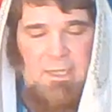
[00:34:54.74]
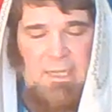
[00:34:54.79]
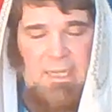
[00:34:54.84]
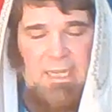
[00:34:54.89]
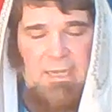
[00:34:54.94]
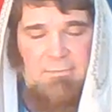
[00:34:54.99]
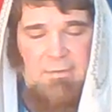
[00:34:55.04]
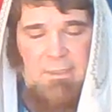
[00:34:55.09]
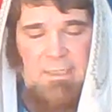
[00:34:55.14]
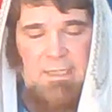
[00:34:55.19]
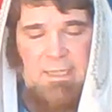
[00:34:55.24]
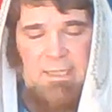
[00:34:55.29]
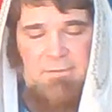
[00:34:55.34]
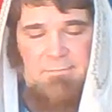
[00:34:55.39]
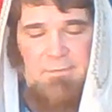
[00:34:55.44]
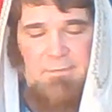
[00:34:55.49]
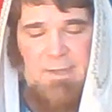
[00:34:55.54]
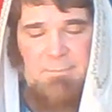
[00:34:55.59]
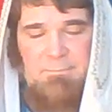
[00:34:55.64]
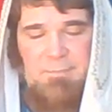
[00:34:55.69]
Even
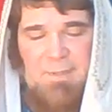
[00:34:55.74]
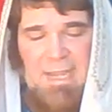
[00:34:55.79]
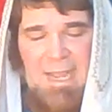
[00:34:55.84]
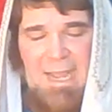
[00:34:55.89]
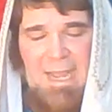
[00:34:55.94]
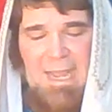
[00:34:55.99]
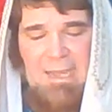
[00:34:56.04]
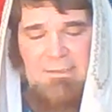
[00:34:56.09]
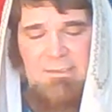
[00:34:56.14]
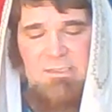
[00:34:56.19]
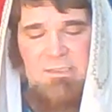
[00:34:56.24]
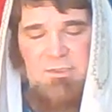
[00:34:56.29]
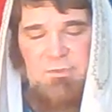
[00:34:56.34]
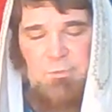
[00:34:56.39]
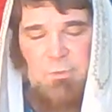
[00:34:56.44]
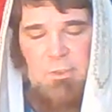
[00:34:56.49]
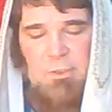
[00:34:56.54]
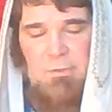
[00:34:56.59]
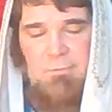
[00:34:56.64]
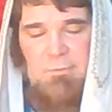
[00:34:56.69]
if I pass
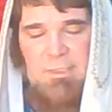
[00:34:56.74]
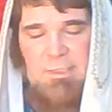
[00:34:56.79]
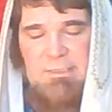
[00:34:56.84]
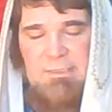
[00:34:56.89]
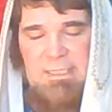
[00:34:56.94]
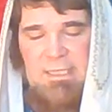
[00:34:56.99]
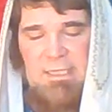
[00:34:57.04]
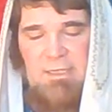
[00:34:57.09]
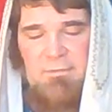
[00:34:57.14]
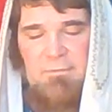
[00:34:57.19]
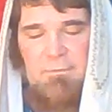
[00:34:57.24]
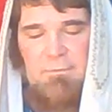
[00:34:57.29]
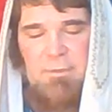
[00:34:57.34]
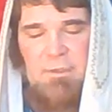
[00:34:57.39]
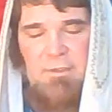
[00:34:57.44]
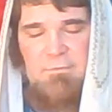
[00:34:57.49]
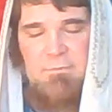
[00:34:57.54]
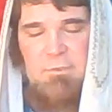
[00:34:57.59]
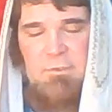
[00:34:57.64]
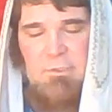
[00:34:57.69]
through the depth
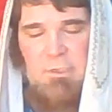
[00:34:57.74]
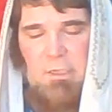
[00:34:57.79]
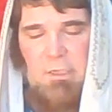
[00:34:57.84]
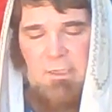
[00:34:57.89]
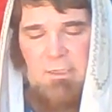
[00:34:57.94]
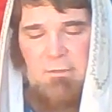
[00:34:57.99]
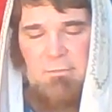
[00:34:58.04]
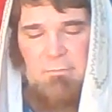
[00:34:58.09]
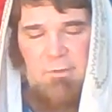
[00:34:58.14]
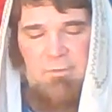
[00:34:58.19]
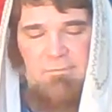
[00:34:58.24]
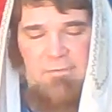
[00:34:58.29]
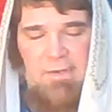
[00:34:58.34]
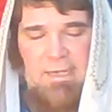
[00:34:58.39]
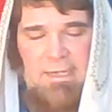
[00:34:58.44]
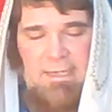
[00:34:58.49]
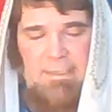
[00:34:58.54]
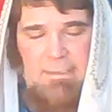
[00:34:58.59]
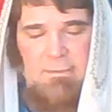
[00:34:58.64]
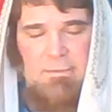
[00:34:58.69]
of dark
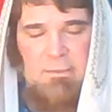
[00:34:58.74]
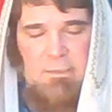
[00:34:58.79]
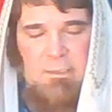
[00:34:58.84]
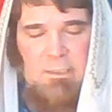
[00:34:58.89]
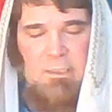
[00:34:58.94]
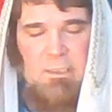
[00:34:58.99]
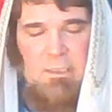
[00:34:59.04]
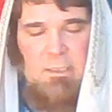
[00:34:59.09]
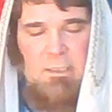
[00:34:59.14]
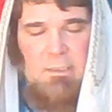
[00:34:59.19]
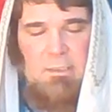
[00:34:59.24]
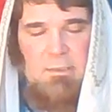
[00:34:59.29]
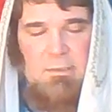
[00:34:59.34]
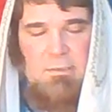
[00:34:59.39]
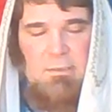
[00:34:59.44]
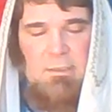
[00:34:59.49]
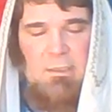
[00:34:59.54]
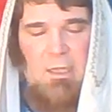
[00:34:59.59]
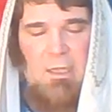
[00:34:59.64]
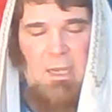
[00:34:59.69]
ravine,
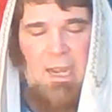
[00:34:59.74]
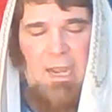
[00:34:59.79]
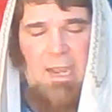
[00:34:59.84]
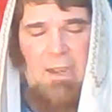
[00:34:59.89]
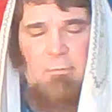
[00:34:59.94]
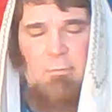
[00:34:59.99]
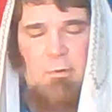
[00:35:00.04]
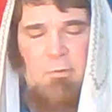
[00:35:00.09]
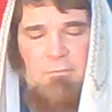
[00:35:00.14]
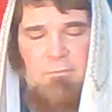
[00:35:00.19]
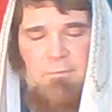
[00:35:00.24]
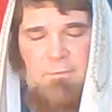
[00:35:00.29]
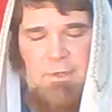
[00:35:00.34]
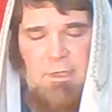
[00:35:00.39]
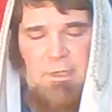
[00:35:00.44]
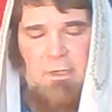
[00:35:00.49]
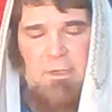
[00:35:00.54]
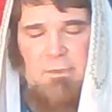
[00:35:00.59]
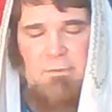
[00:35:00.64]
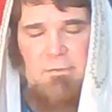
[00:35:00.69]
I will
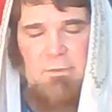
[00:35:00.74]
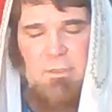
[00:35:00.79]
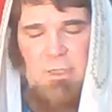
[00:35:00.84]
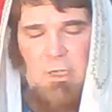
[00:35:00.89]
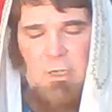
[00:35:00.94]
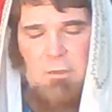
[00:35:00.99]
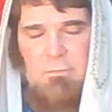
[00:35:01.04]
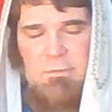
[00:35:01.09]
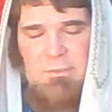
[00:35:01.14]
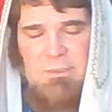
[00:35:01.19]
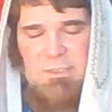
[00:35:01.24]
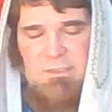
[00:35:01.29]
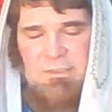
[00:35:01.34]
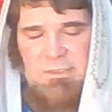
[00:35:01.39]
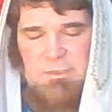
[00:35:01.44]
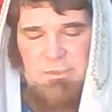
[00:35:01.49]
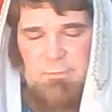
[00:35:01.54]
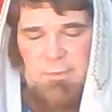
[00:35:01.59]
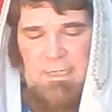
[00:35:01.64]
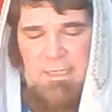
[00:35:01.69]
fear no
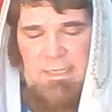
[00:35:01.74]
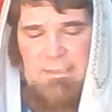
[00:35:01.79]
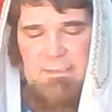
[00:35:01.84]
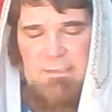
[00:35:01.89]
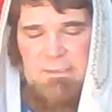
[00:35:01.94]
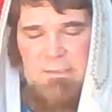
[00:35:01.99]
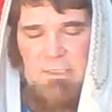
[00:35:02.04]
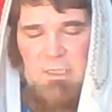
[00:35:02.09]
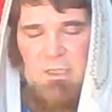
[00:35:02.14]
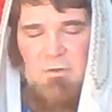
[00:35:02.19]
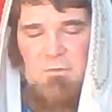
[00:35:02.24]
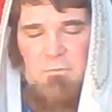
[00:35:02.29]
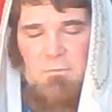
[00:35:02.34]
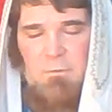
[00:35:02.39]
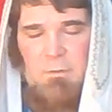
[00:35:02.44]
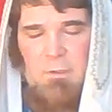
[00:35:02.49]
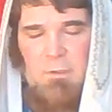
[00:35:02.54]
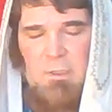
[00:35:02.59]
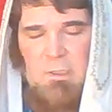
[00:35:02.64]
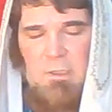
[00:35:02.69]
distress,
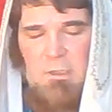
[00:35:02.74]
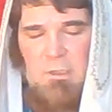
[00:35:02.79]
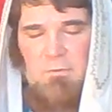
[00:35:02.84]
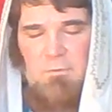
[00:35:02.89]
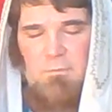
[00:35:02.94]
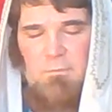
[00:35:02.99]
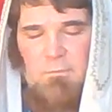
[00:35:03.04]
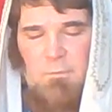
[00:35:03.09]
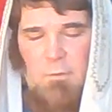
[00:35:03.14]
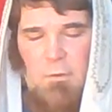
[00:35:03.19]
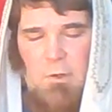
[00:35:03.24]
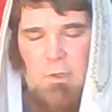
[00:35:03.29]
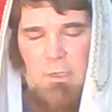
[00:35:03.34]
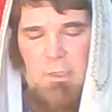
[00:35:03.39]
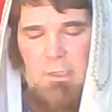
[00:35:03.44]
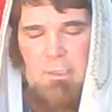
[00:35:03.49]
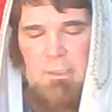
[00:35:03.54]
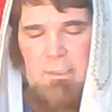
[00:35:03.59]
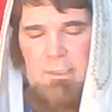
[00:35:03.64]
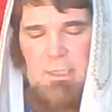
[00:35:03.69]

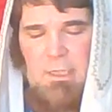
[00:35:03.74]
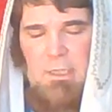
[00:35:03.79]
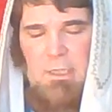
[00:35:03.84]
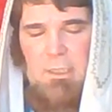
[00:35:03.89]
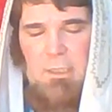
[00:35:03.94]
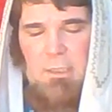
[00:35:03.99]
for